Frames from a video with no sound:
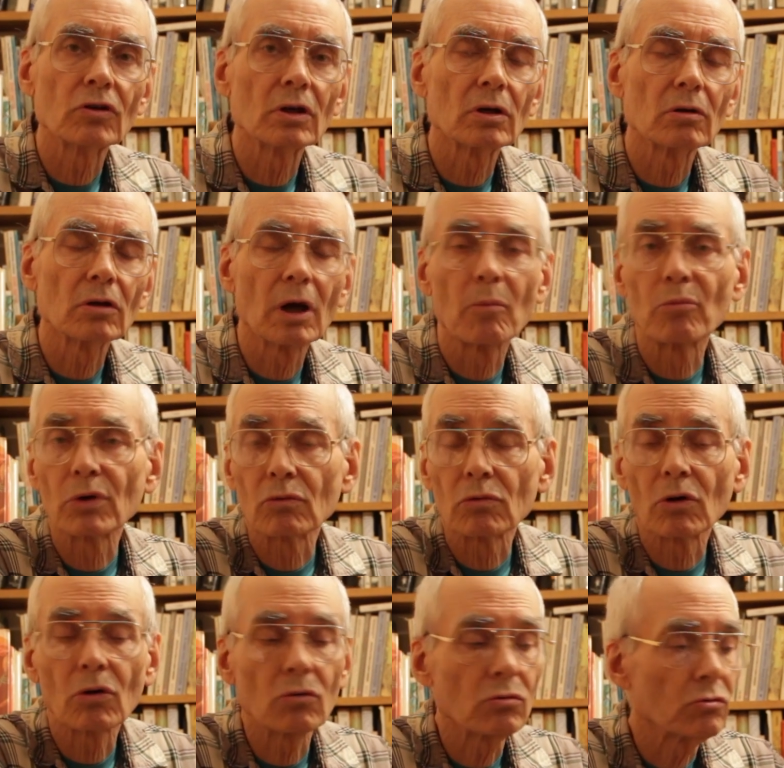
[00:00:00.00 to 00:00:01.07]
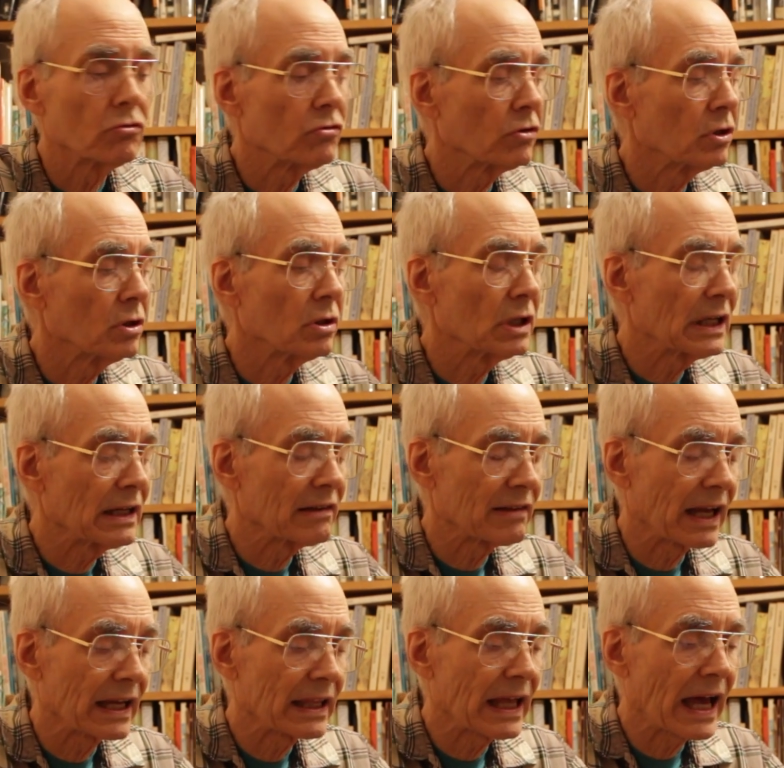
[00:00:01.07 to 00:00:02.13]
lumber roads, and things
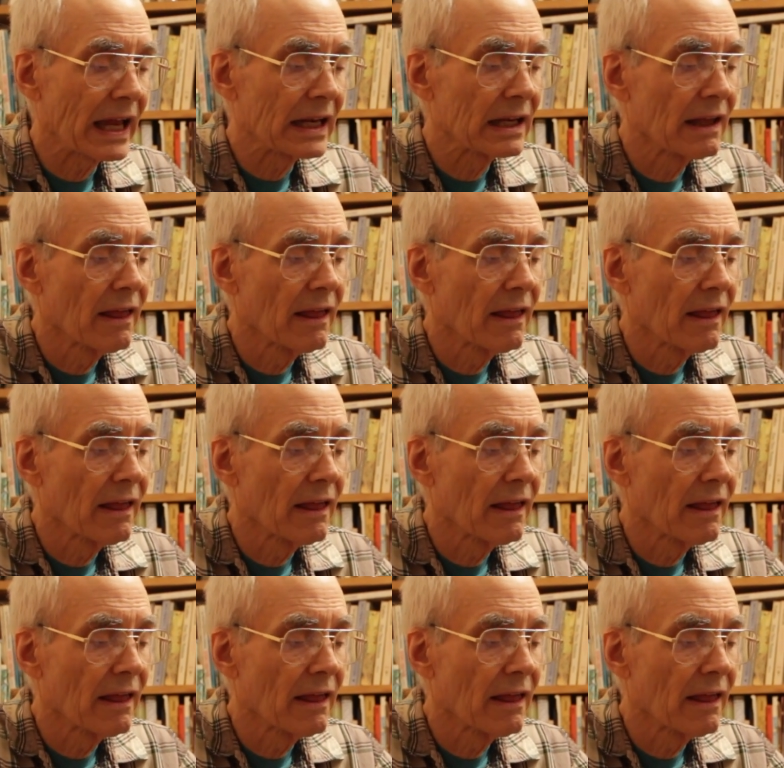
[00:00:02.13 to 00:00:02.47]
like that.